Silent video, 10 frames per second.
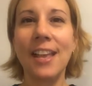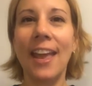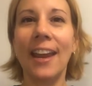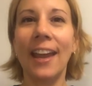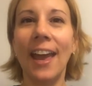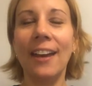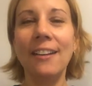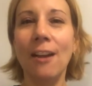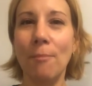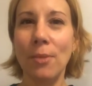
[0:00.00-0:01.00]
And I had a
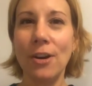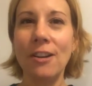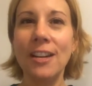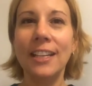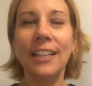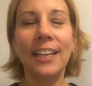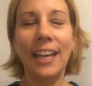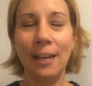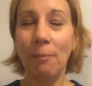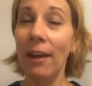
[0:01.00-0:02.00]
number
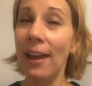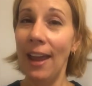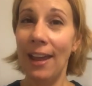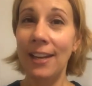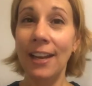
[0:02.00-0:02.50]
in my head,